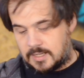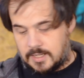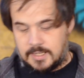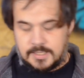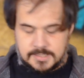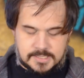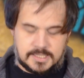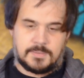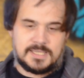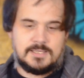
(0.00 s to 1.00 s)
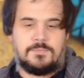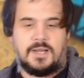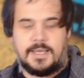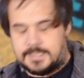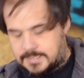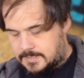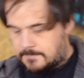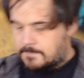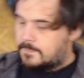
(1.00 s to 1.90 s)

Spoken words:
are segmented plates.